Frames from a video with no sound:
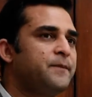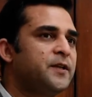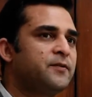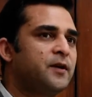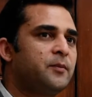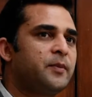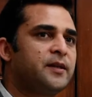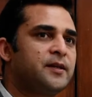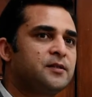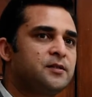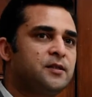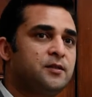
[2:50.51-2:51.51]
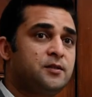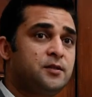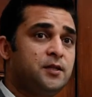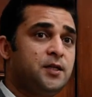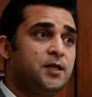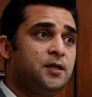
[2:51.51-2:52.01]
developed by the
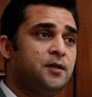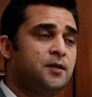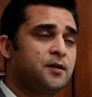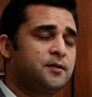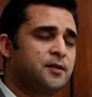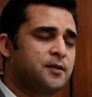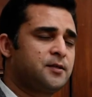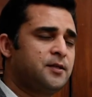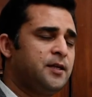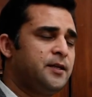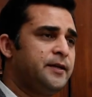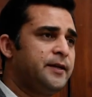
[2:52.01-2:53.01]
SDG 16